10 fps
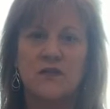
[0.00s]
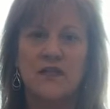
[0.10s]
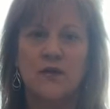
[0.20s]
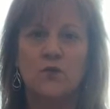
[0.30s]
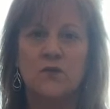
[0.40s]

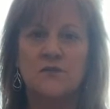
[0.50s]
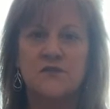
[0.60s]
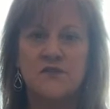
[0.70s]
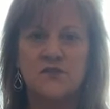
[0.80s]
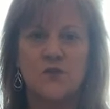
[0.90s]
like
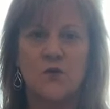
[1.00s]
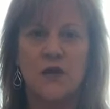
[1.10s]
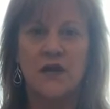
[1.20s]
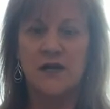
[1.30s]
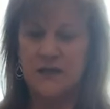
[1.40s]
wolves, so
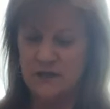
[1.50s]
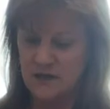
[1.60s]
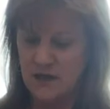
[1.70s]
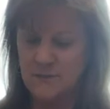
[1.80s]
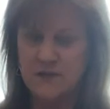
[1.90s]
I
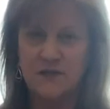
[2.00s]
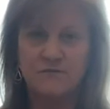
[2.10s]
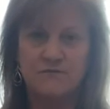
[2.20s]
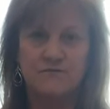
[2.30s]
copied